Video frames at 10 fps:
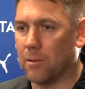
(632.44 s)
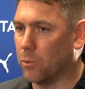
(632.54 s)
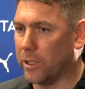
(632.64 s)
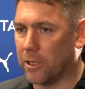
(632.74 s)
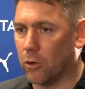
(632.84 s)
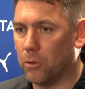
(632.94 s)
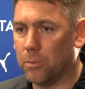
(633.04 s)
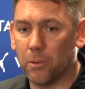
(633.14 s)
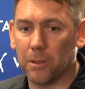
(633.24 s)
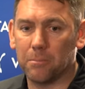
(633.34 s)
we got
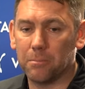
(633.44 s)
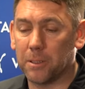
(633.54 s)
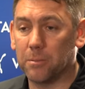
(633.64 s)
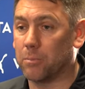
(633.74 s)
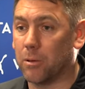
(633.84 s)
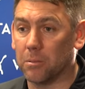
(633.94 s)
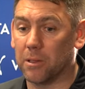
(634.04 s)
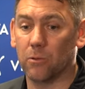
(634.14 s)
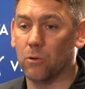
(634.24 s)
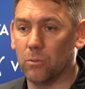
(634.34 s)
up when people probably
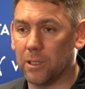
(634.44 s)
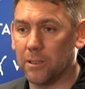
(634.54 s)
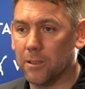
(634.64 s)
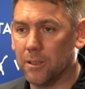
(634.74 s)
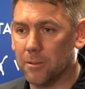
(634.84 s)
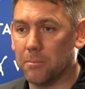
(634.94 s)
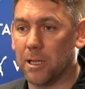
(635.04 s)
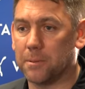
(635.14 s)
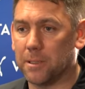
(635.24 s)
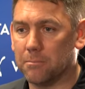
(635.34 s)
thought we
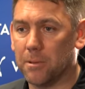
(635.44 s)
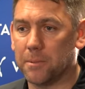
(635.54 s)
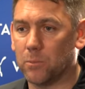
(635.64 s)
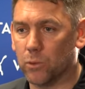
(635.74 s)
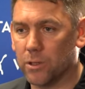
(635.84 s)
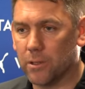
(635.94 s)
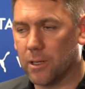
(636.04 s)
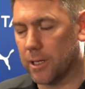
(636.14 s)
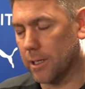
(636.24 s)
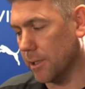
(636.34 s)
maybe wouldn't.
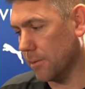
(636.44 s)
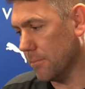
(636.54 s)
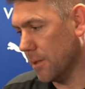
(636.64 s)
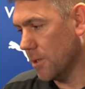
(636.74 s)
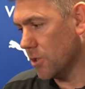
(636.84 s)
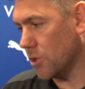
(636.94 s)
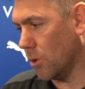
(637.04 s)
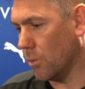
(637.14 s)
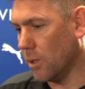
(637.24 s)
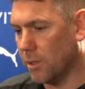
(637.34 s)

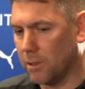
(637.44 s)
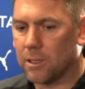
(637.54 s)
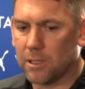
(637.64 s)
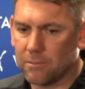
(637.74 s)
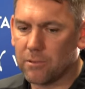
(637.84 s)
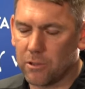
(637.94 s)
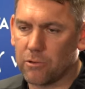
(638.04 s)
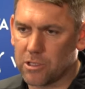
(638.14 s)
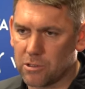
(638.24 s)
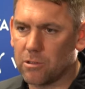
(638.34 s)
So there
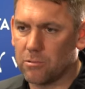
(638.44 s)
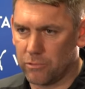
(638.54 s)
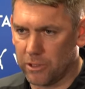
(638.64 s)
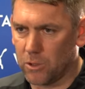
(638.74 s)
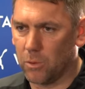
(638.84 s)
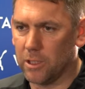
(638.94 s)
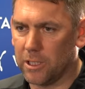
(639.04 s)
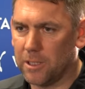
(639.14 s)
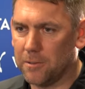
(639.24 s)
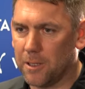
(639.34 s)
is real
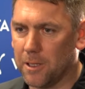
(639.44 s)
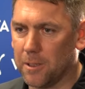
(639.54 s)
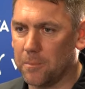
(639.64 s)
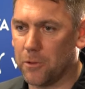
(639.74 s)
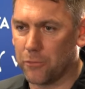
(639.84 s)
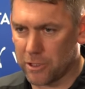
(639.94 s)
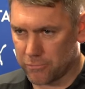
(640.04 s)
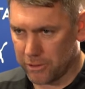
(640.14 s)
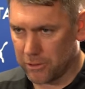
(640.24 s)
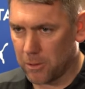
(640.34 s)
quality, there is
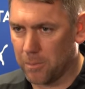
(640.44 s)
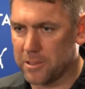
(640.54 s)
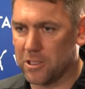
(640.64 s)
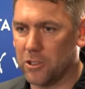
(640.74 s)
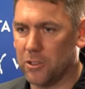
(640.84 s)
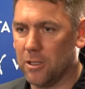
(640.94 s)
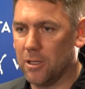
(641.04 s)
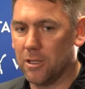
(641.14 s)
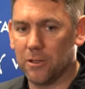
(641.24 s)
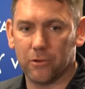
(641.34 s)
real competition,
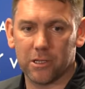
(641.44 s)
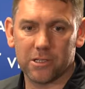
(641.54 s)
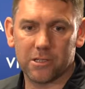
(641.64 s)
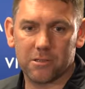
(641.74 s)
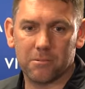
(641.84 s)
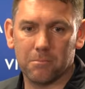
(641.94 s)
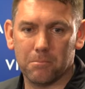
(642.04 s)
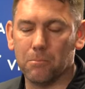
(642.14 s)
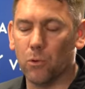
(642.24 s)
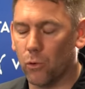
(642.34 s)
there is
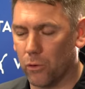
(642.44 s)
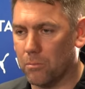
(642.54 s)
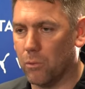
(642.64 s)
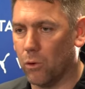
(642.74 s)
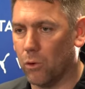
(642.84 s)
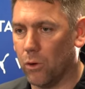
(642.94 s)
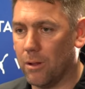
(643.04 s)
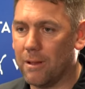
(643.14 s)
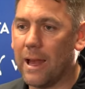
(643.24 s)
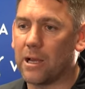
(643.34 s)
more and
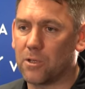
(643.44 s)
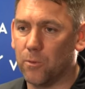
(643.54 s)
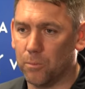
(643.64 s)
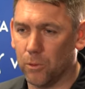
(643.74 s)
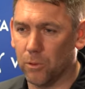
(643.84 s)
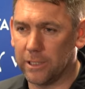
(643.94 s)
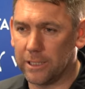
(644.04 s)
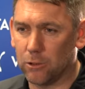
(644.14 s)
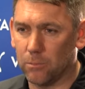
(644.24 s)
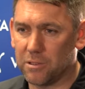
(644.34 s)
more ex-Football
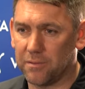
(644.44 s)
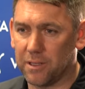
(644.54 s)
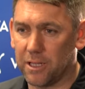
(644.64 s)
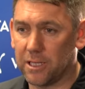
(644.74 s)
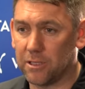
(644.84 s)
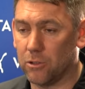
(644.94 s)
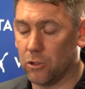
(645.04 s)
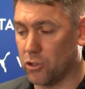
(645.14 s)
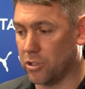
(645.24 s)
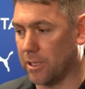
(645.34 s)
League clubs, if you like,
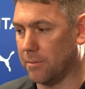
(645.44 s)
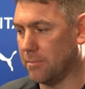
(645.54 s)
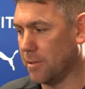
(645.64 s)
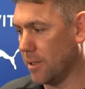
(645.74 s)
not just in